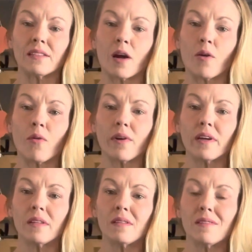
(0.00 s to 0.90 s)
our
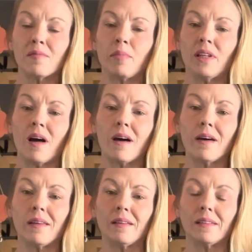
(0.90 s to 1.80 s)
organs,
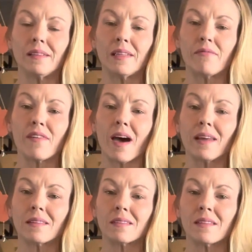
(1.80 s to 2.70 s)
blood,
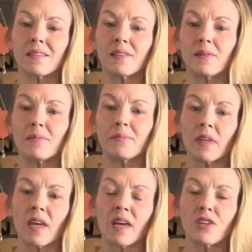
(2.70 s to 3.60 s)
lymphatic system,
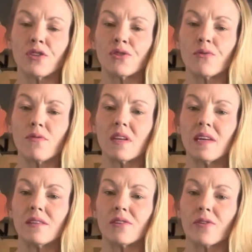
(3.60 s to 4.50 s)
and to soothe and
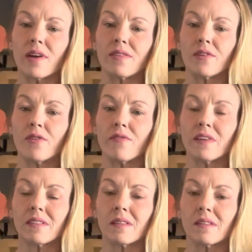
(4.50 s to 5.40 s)
integrate the
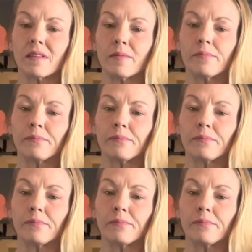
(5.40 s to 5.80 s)
nervous system.